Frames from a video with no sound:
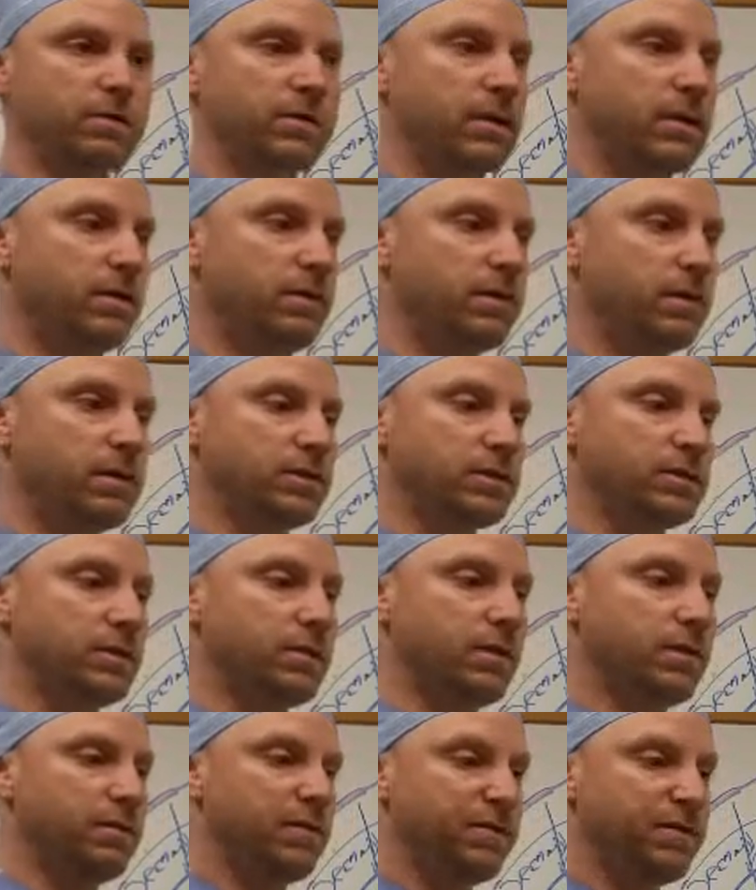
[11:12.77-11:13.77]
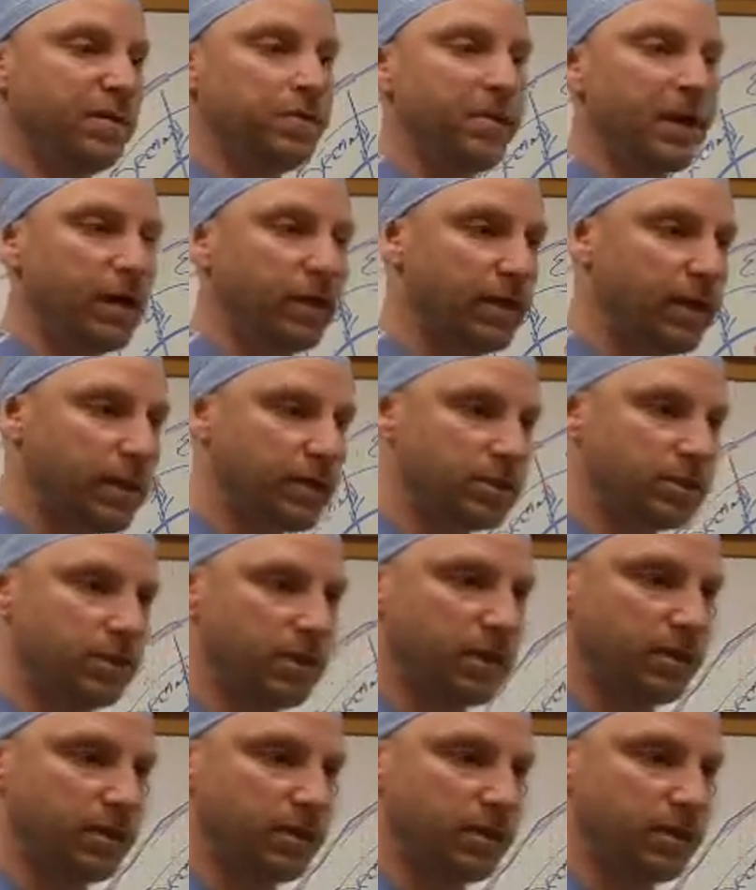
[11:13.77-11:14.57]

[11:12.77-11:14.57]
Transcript: say it's a female that's,